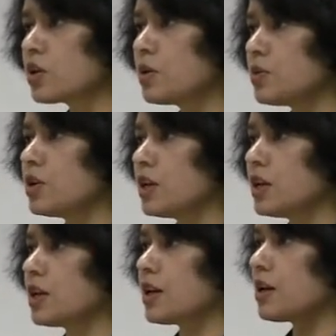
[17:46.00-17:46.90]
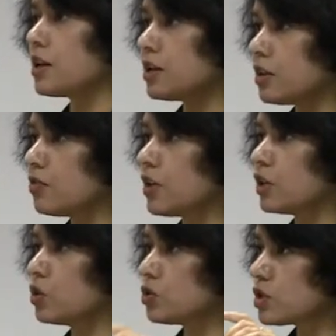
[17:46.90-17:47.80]
community can identify
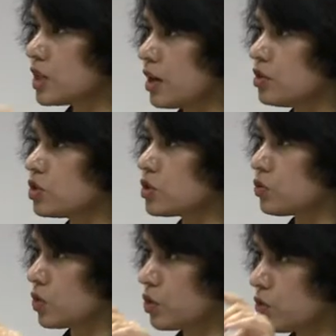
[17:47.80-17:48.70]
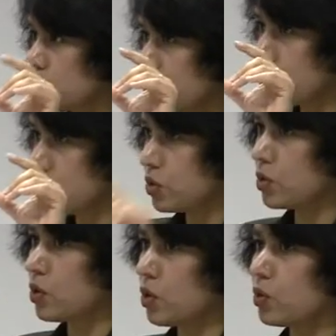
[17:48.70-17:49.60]
those standards for
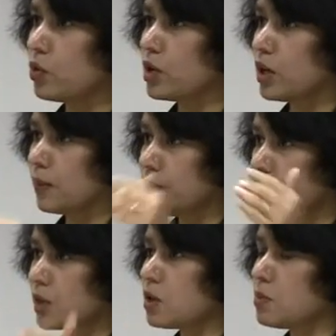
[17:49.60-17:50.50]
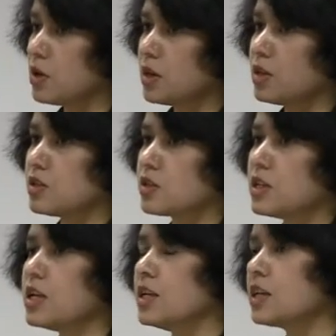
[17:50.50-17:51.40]
your own community's
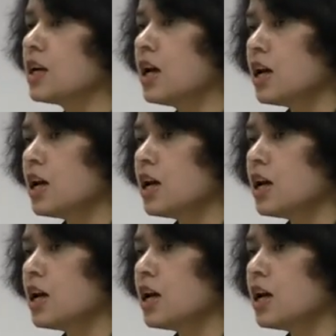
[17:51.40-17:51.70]
need.